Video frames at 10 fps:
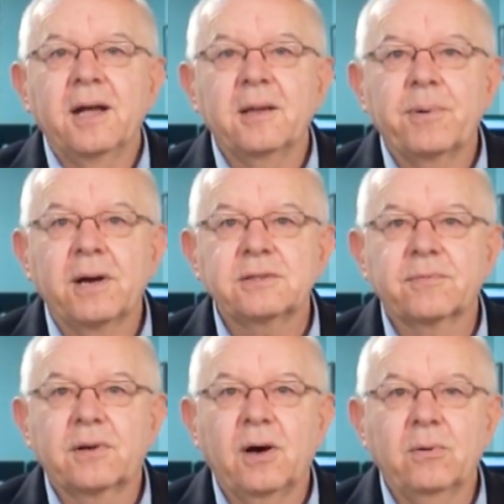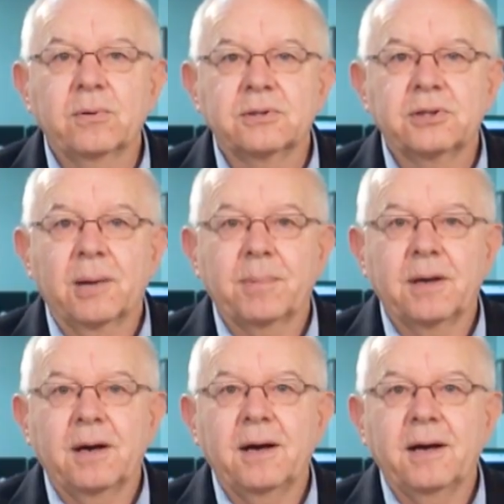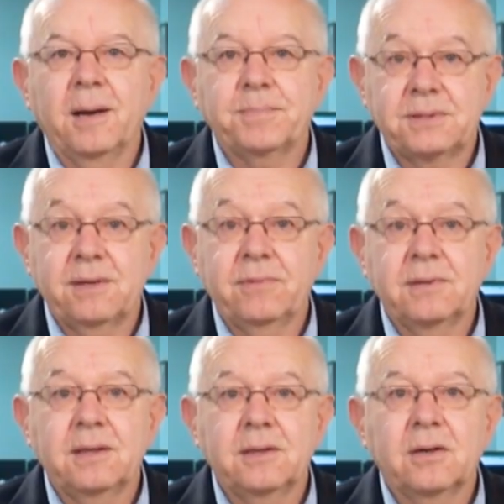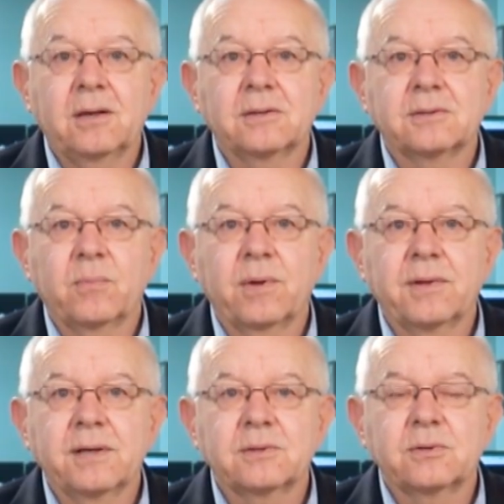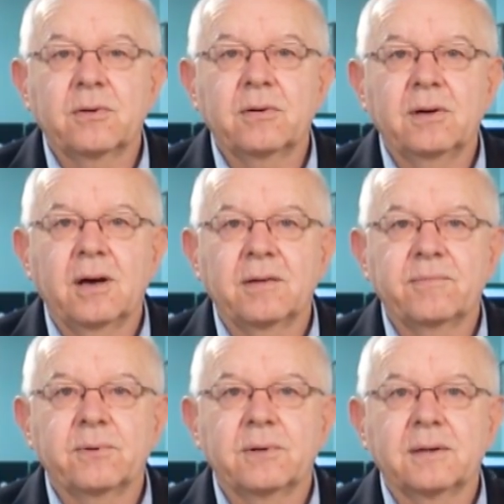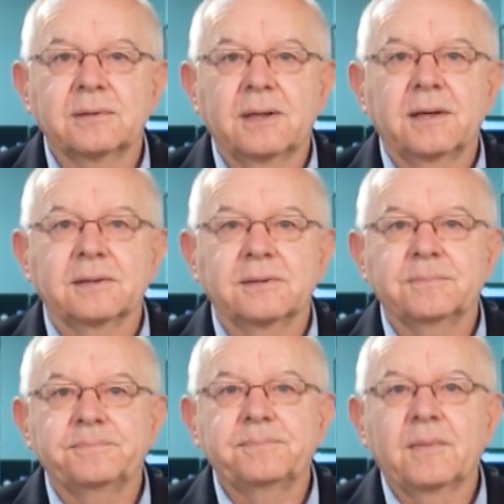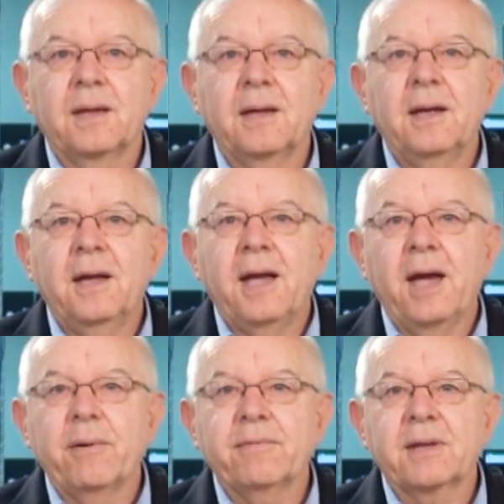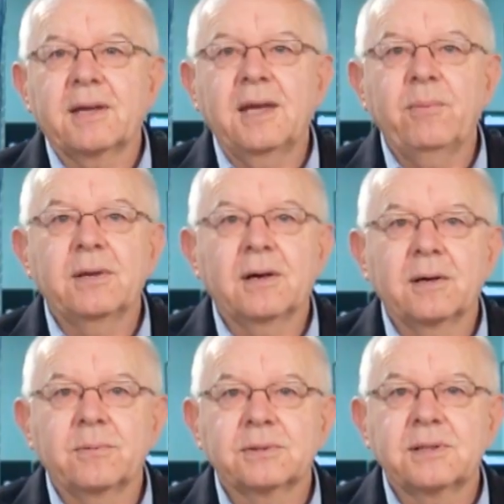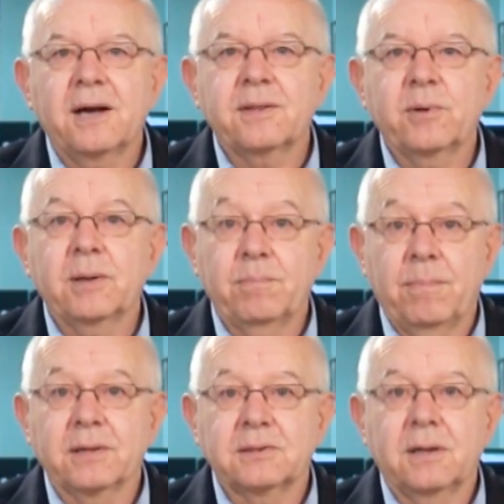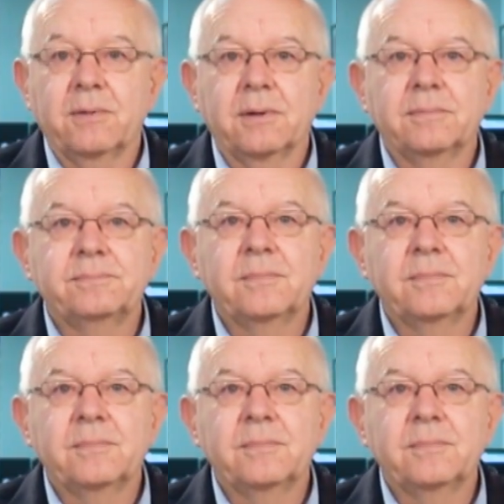And the price of gold is sharply higher, up $17 at $1,294 an ounce. However, the Kiwi dollar will start the week much lower.